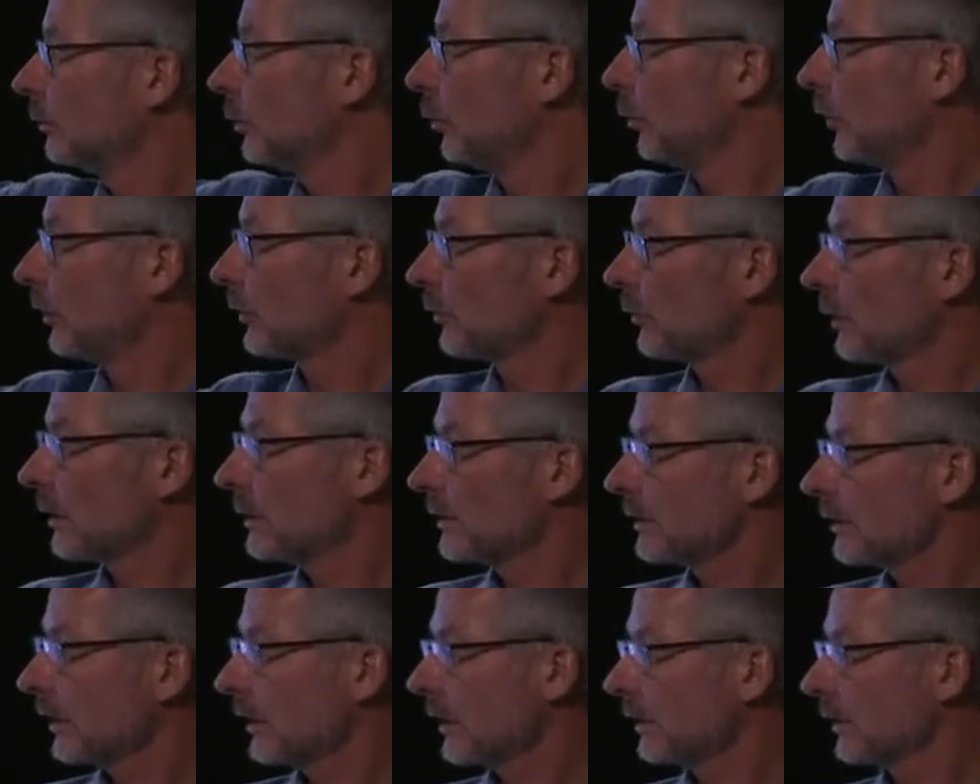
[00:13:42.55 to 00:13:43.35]
poor
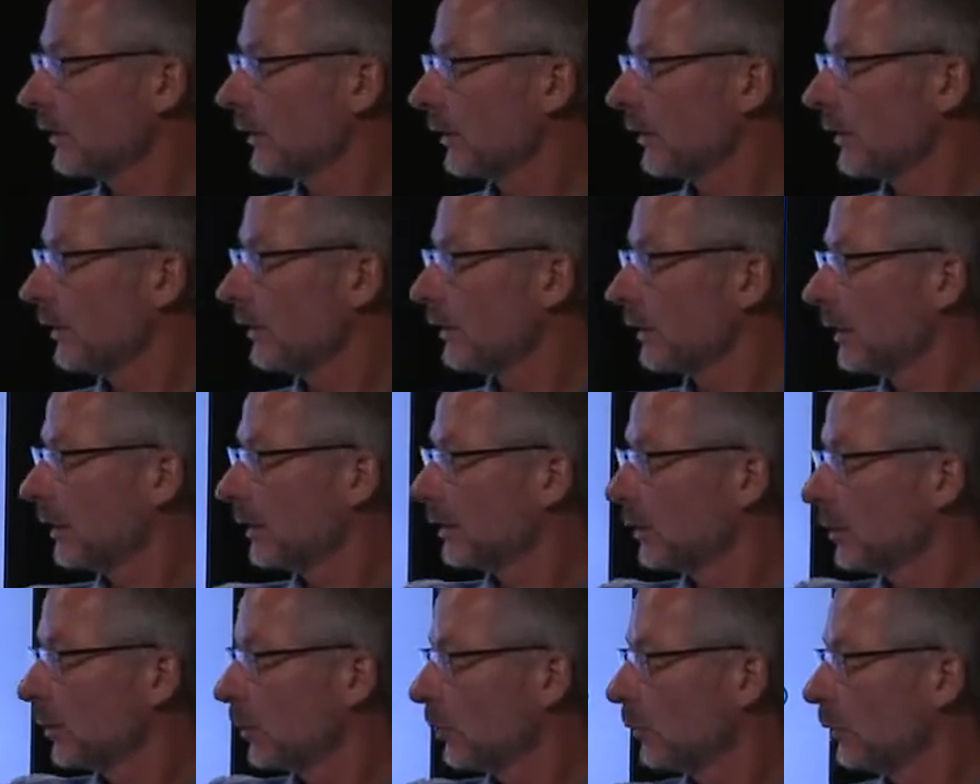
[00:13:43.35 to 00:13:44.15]
trade standard,
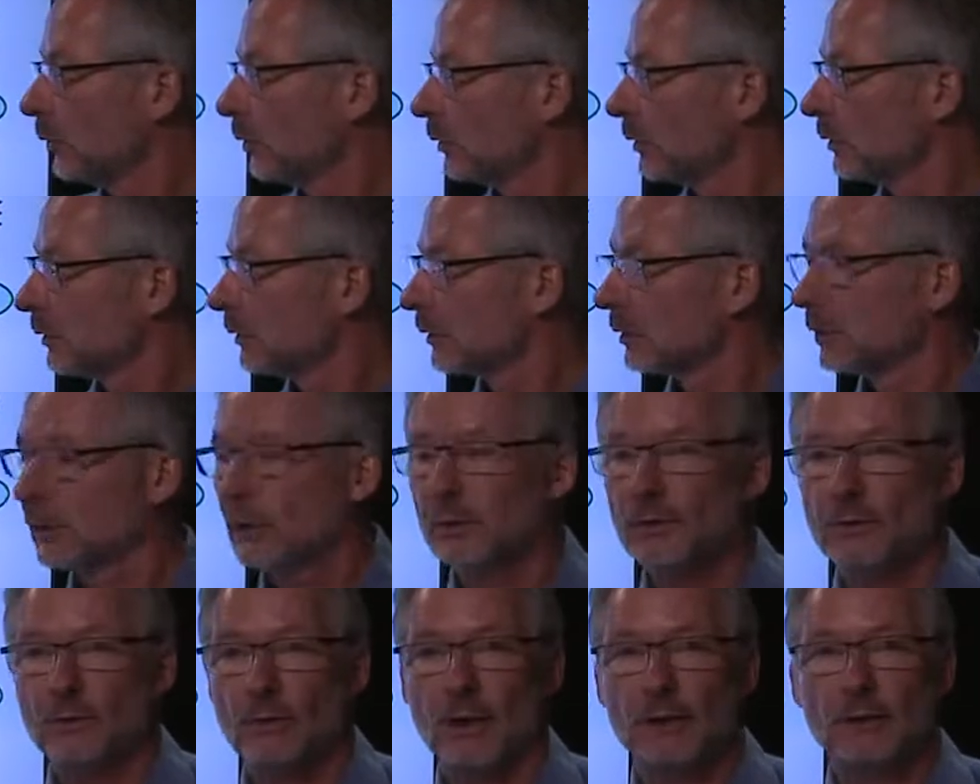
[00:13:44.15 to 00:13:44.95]
and low
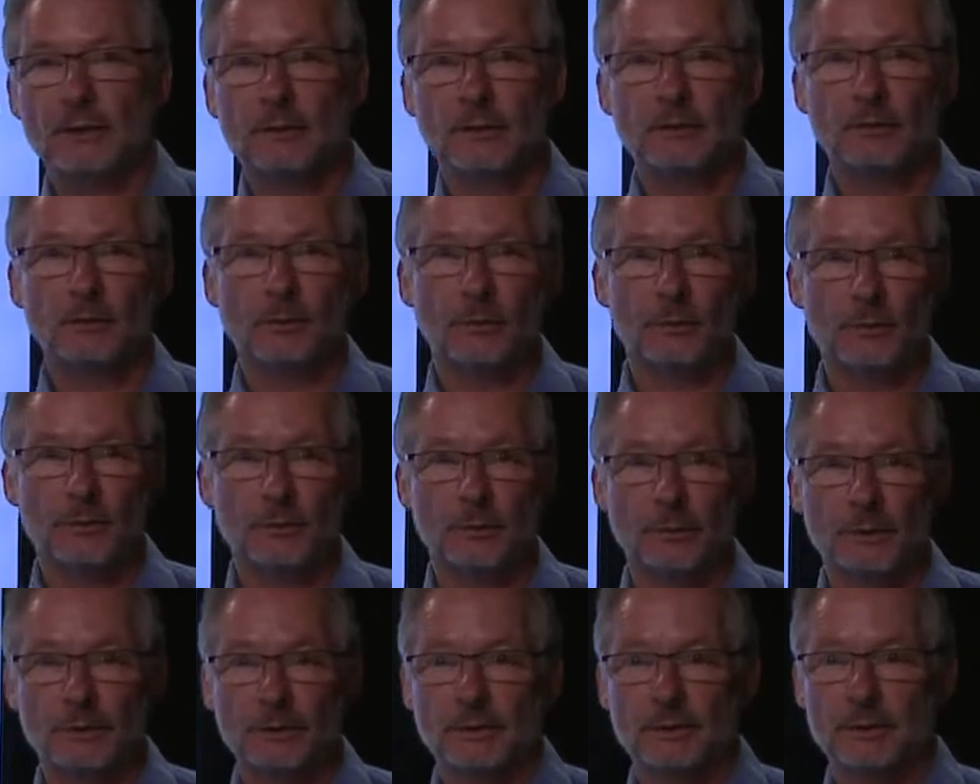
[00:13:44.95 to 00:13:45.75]
contract
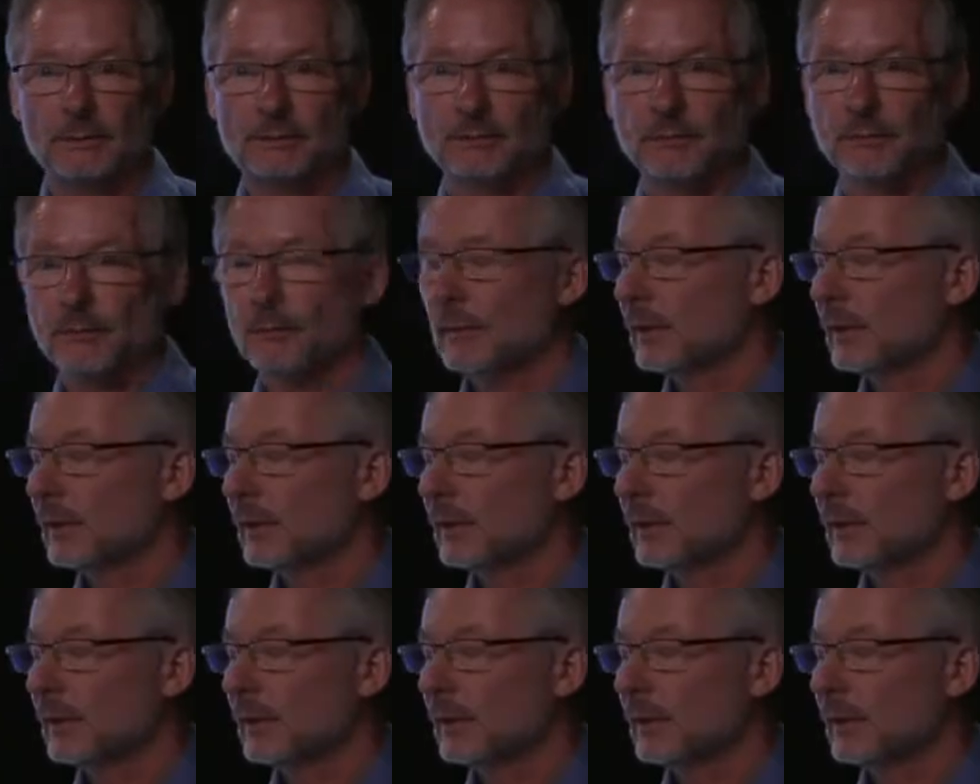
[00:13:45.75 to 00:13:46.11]
enforcement.